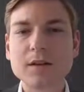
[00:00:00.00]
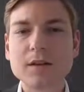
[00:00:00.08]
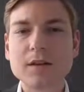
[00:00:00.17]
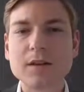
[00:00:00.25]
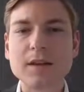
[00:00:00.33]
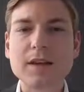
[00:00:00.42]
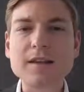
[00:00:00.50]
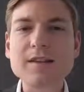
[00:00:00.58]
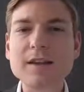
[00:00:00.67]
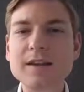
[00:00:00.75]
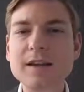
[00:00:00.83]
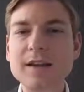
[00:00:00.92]
The case
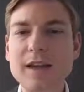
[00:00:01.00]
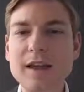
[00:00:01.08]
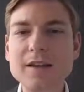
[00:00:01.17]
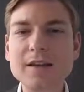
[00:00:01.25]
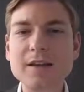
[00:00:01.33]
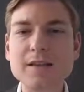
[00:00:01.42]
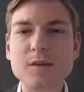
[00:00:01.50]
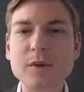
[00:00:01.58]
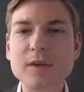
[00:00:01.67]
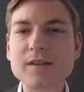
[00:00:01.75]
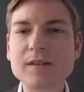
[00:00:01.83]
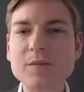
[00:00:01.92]
study at hand is a
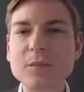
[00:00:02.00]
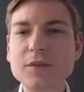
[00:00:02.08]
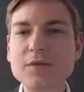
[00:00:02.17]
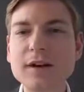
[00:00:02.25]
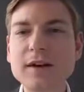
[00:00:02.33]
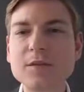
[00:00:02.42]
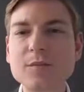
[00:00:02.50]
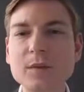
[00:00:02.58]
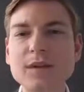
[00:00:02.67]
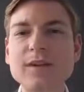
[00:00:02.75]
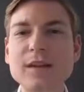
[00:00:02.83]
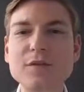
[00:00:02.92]
bit simplified,
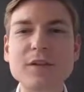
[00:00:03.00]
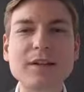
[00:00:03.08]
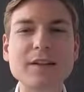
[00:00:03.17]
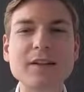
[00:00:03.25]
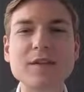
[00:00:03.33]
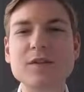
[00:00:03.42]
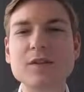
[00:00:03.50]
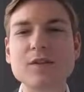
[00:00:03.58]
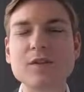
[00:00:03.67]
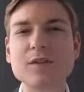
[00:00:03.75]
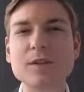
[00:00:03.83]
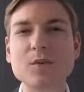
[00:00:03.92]
but definitely gives you
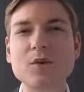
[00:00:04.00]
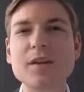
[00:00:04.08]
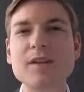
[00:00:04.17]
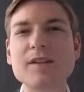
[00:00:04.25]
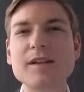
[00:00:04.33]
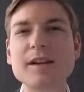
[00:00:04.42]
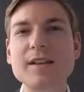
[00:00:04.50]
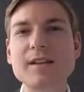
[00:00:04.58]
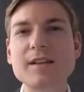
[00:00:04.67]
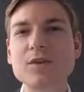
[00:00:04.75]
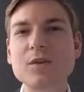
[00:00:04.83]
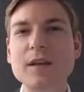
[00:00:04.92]
some good insights
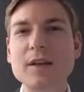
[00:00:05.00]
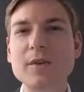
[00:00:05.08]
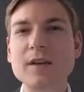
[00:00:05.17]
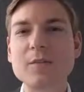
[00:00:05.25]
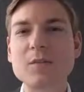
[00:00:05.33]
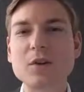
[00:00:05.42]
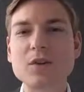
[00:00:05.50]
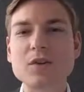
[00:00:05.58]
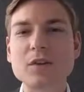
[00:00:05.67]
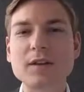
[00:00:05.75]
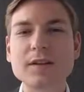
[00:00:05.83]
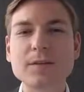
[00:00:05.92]
into an M&A
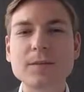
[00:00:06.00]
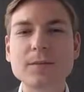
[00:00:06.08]
project.